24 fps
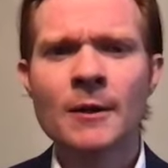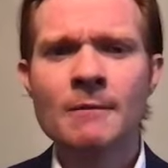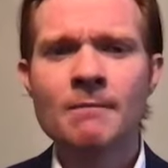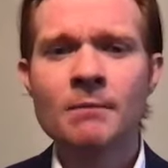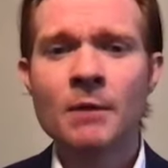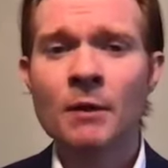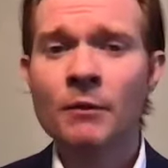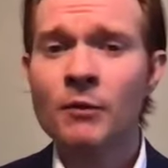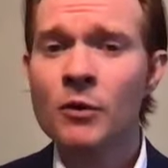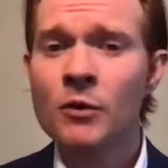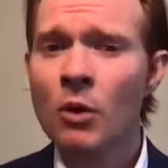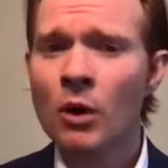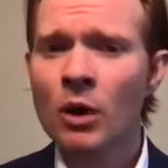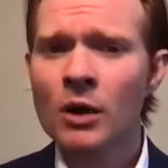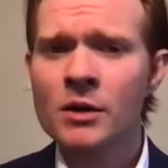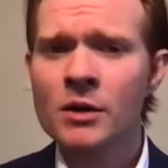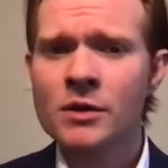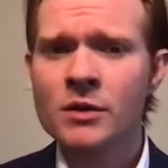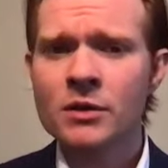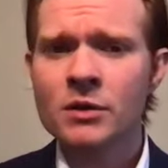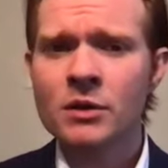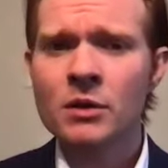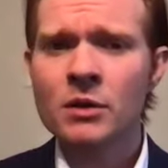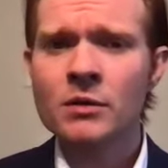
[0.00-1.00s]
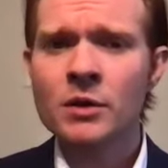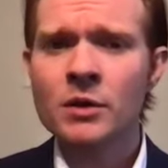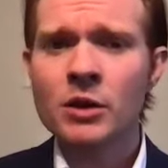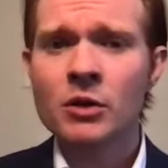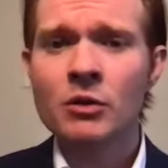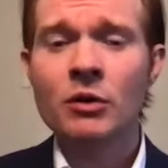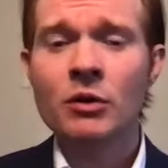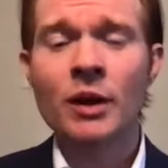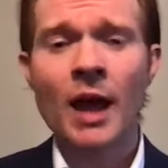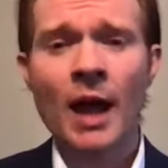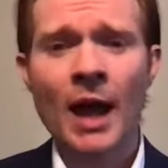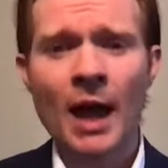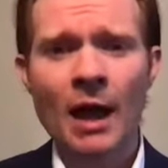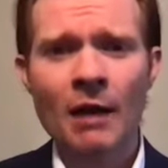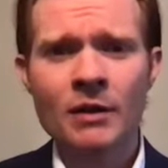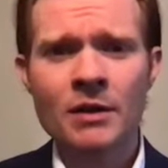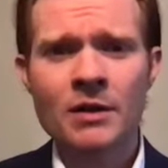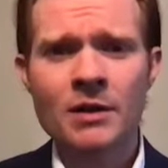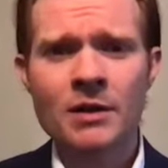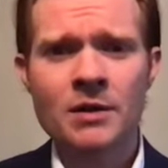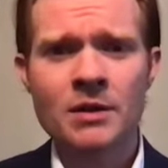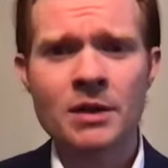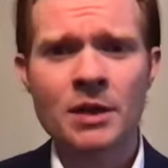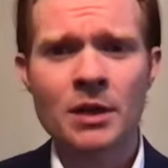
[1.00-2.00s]
If you are concerned that you could have a
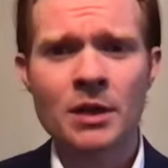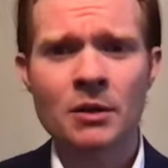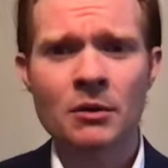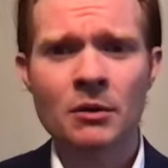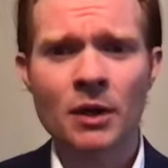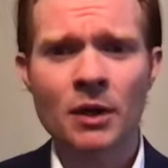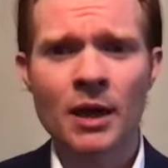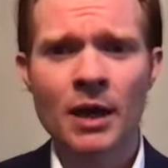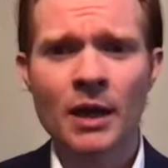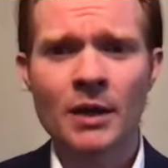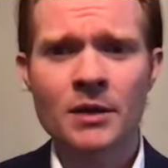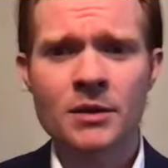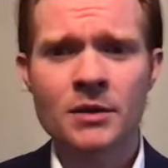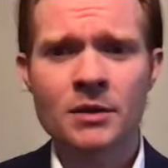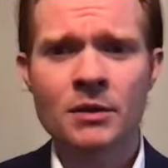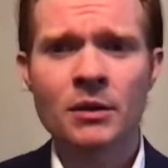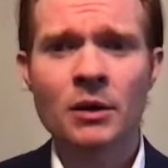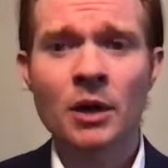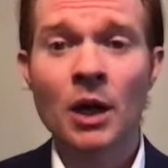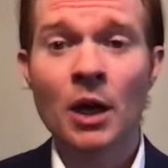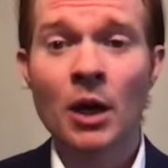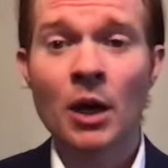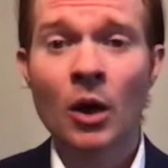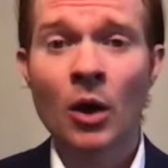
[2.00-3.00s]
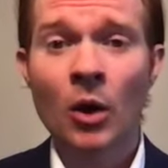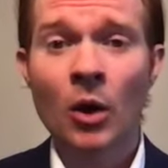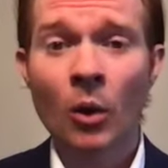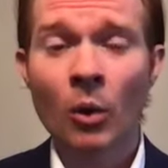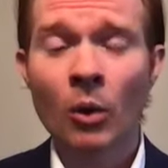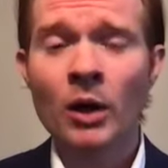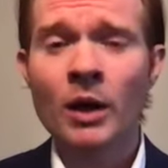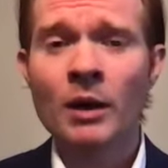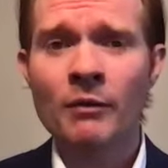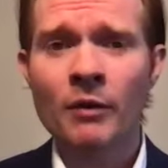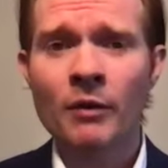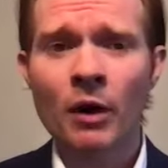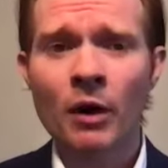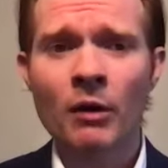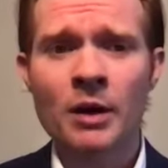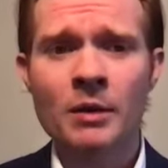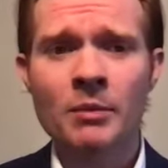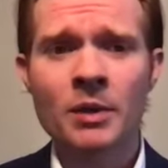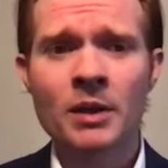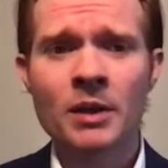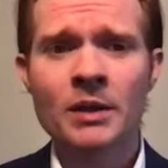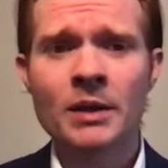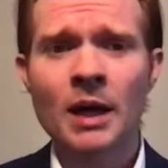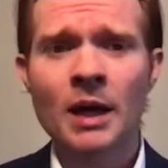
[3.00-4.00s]
testicular cancer or have already
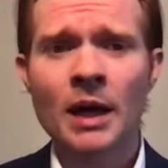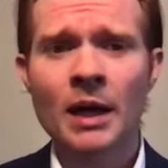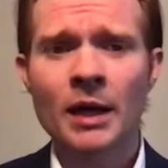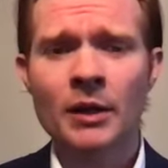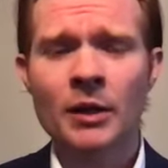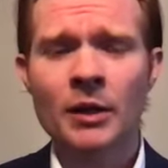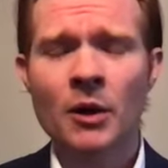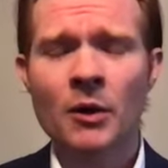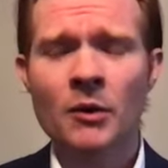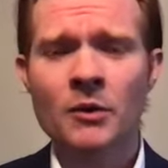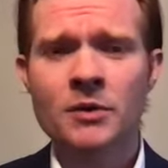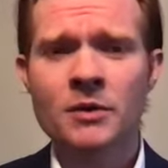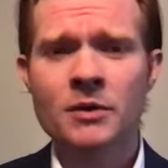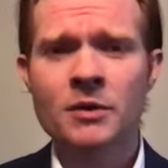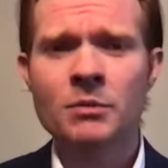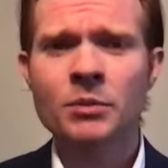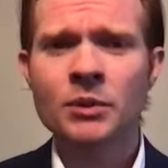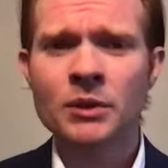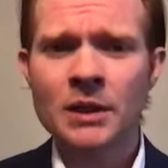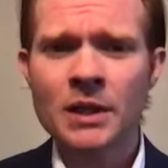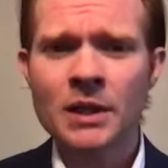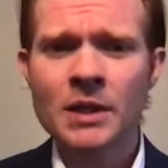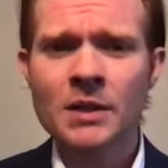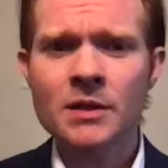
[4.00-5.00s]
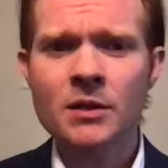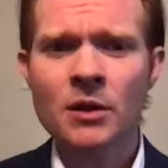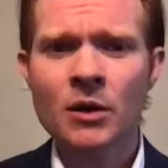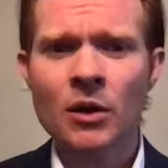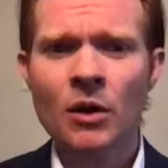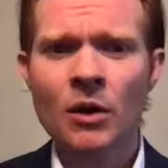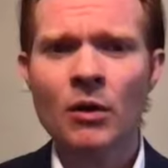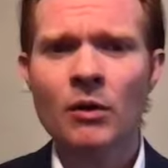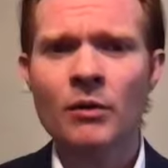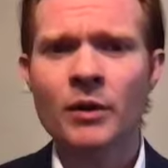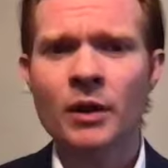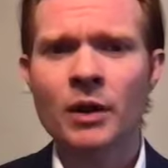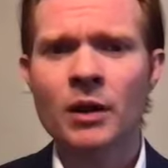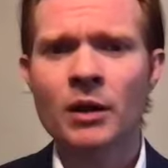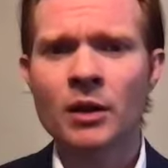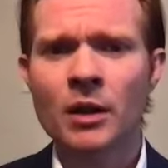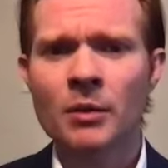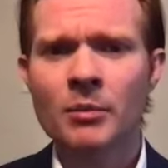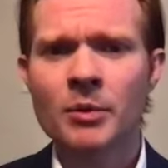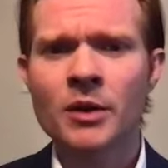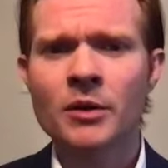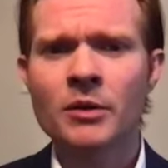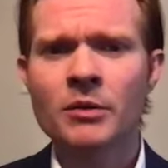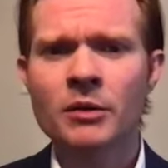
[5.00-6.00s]
been diagnosed, please call the
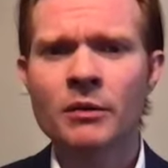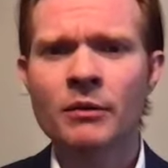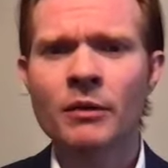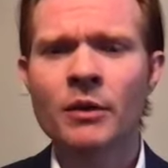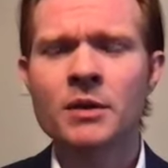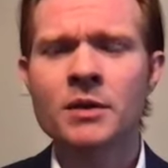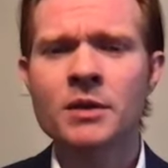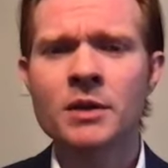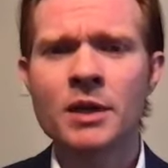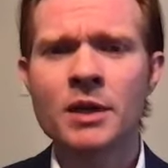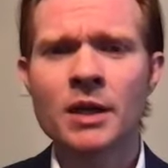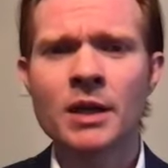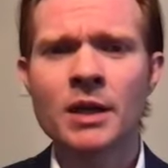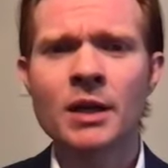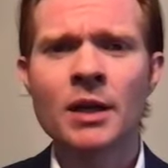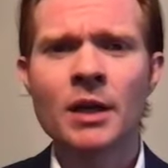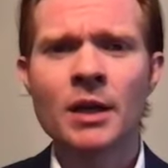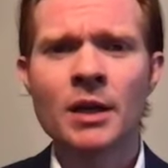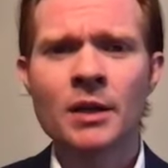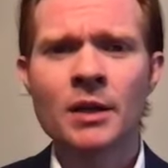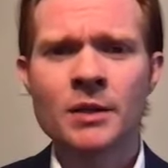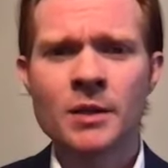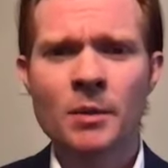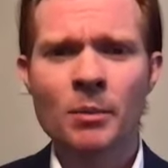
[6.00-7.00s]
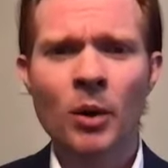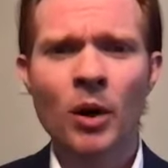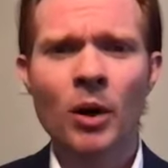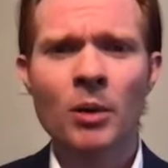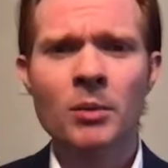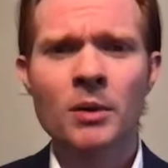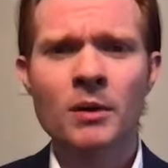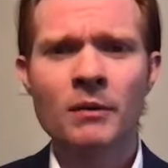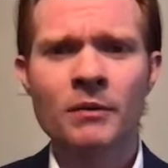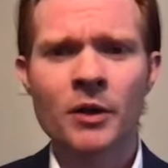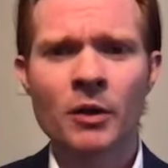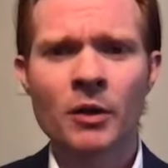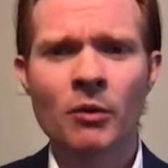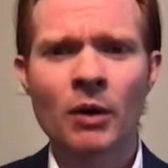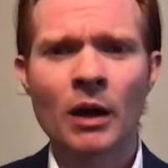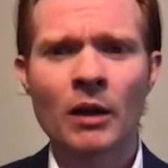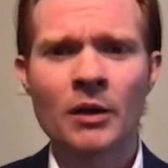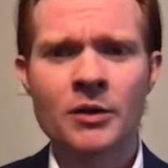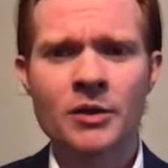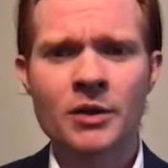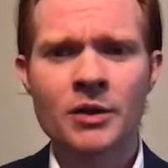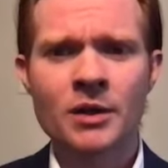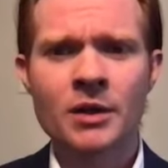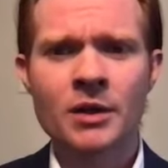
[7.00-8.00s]
Columbia University Department of
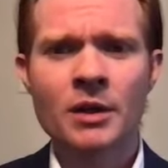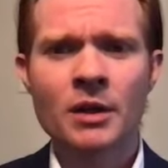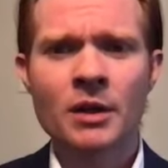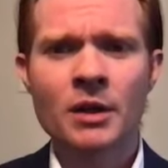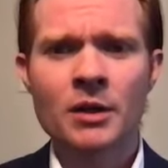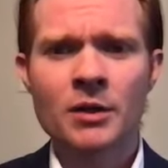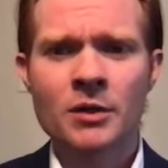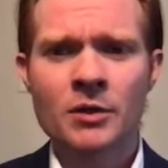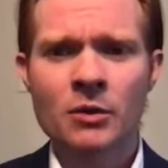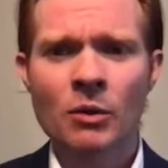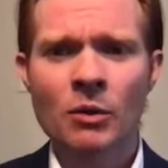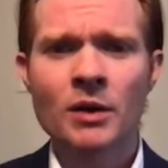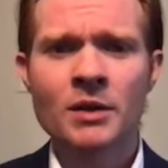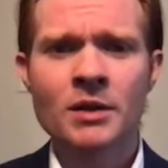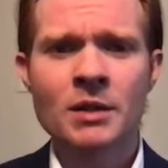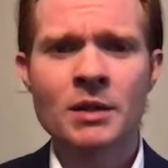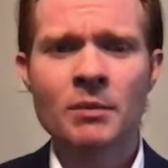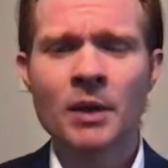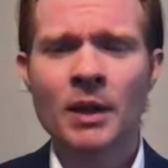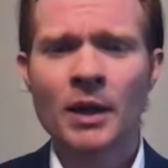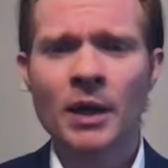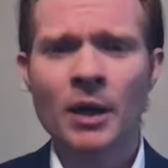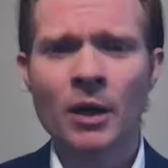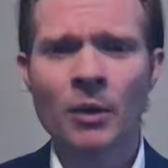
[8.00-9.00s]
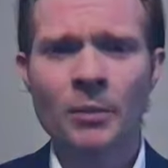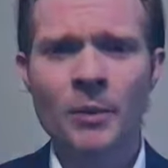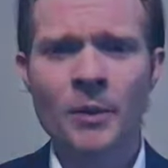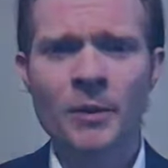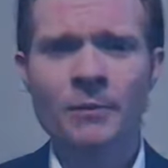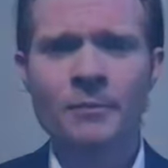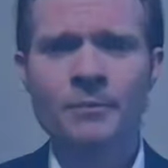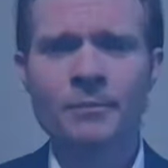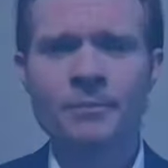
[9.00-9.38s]
Urology so our team can help you.